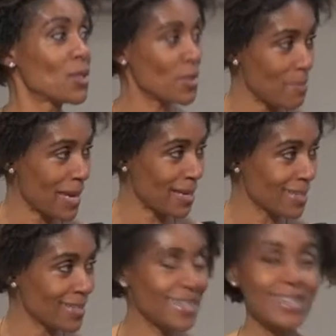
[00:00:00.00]
she made
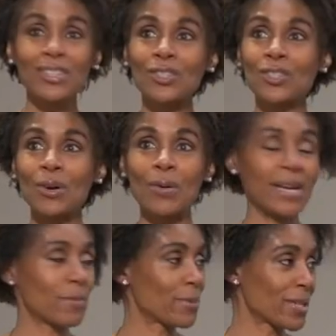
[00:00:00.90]
it. So I
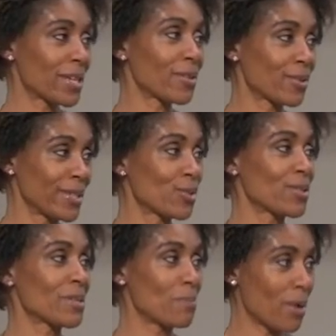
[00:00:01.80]
had a particular
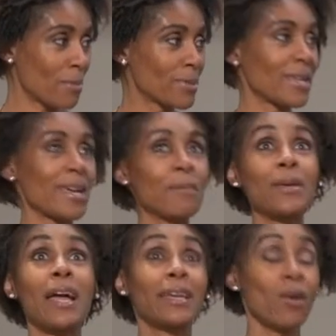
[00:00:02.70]
interest in
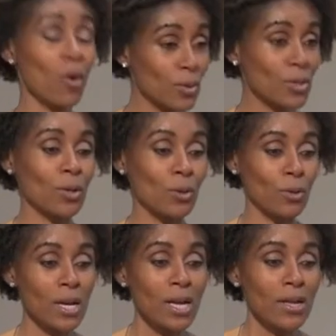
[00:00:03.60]
bobsleigh. And also,
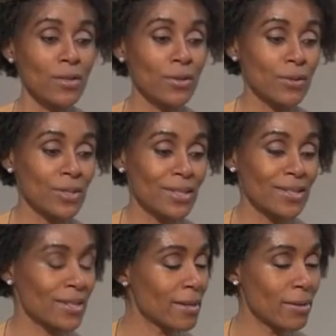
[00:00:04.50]
there's
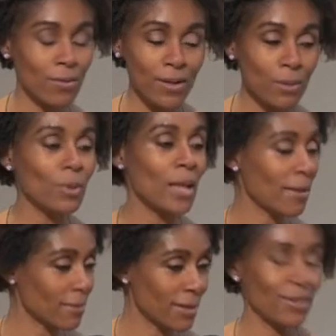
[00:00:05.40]
this incredible
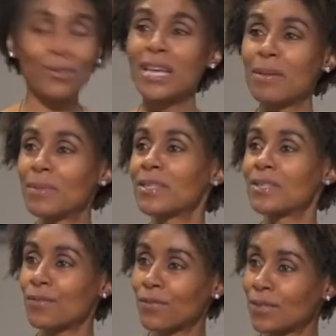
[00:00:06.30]
athlete. Her name
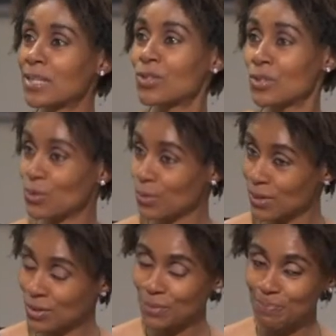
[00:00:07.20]
is Phylicia
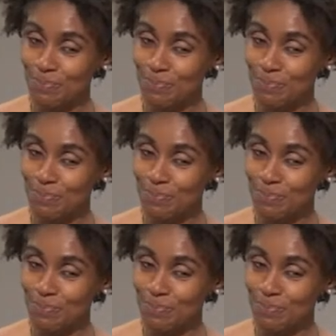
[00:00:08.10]
George